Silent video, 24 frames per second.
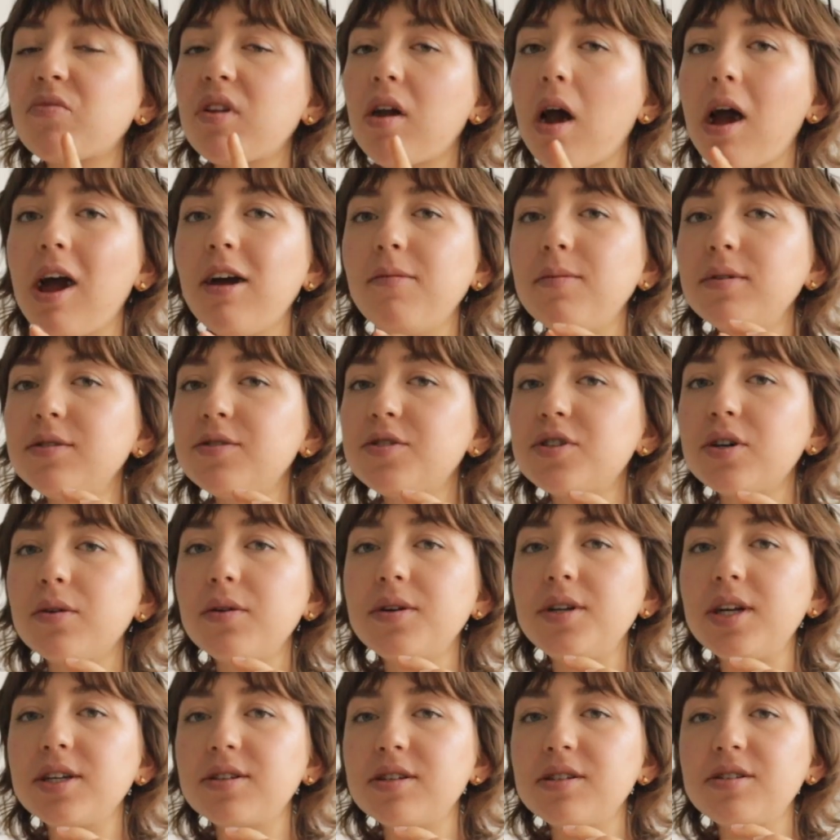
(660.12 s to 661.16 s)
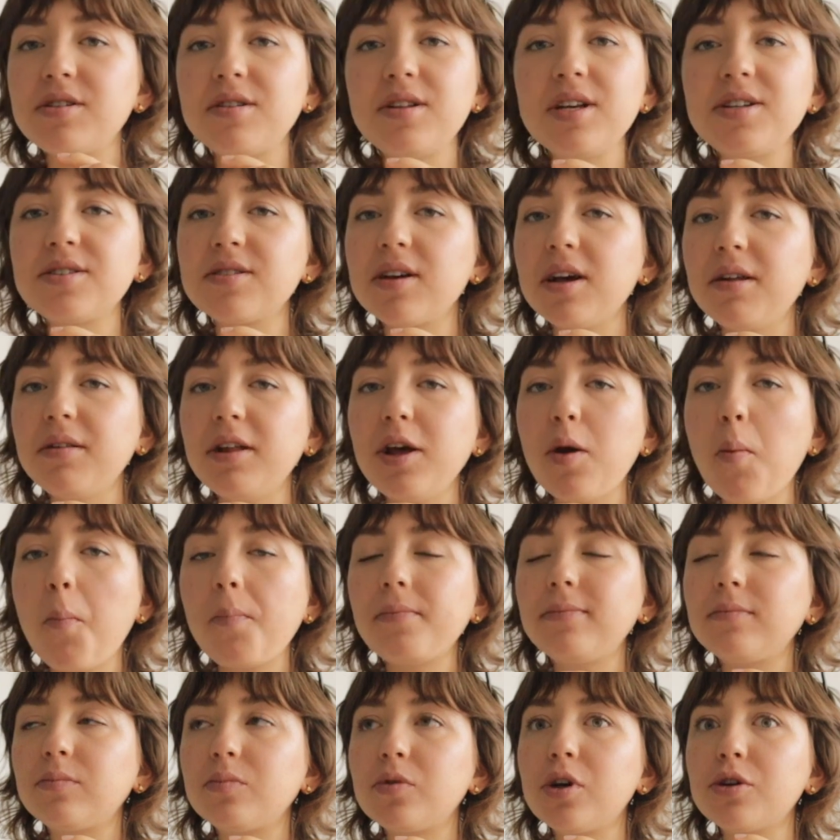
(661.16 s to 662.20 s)
I've been so addicted to these lately.
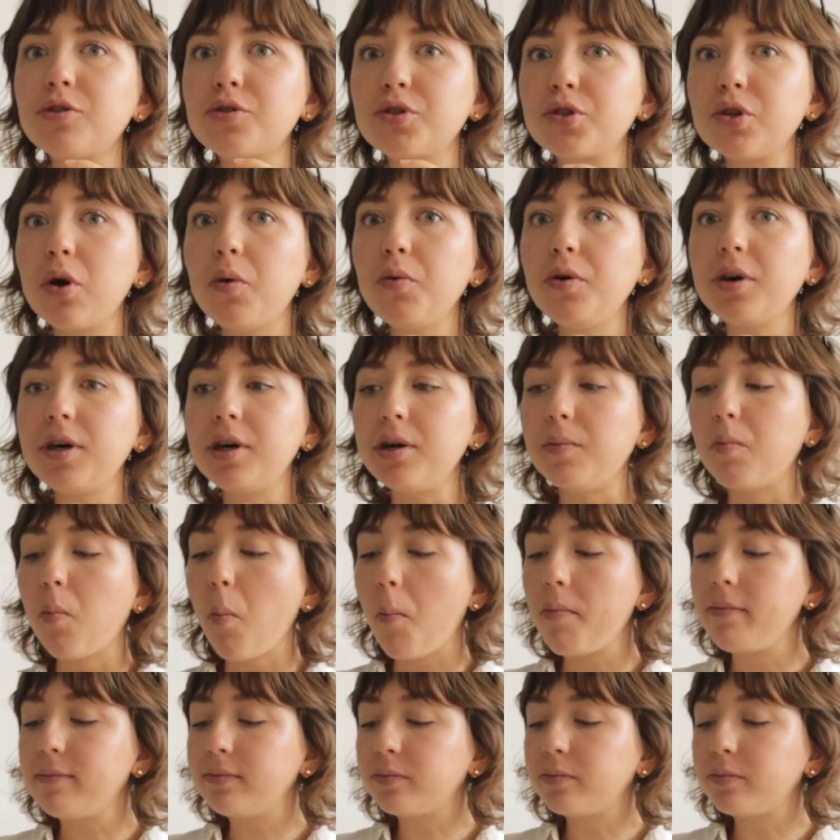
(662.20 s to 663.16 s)
They're so good.